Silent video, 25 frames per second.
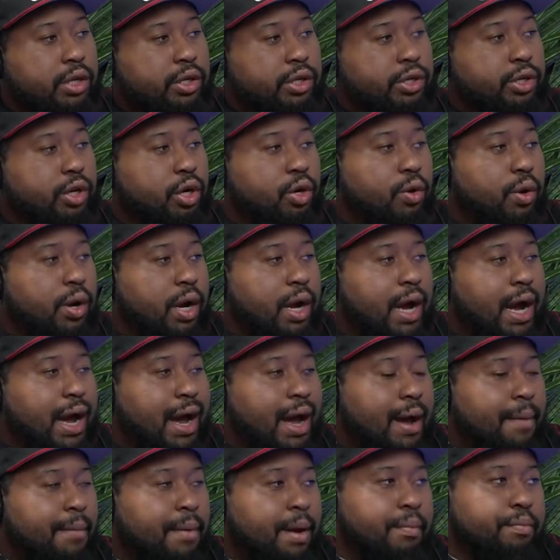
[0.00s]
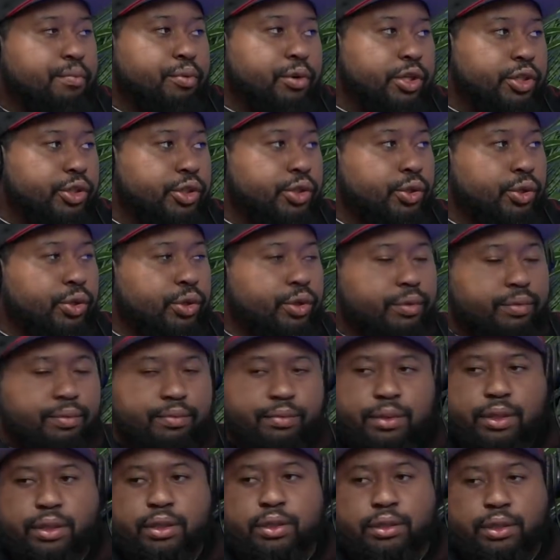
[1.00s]
You know, I'm pretty sure
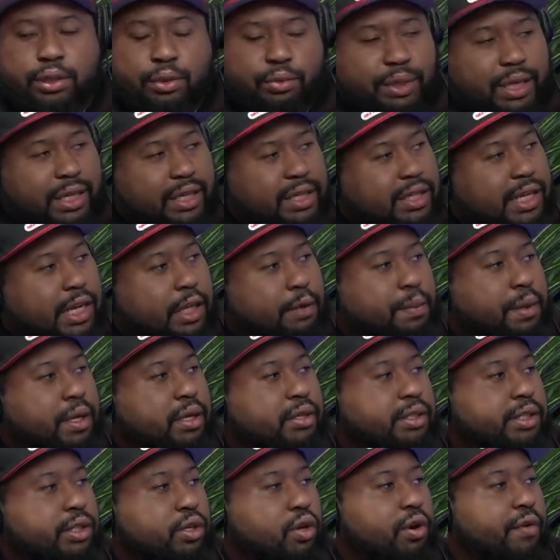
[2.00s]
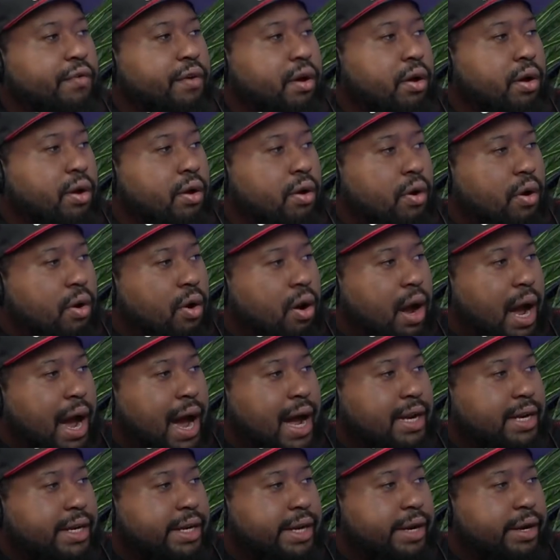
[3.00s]
they would get a death penalty out of
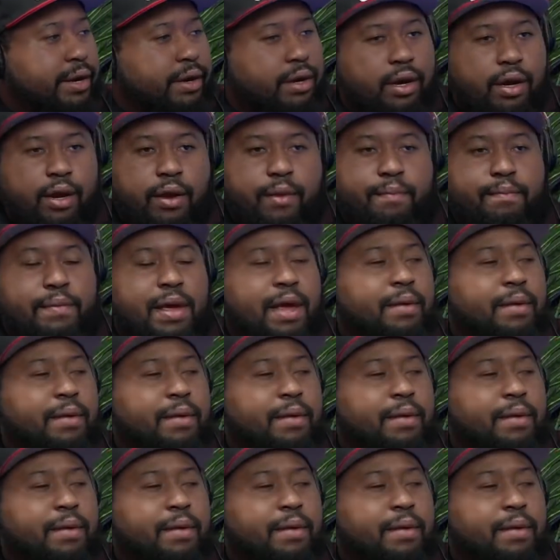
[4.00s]
there. Mm-hmm.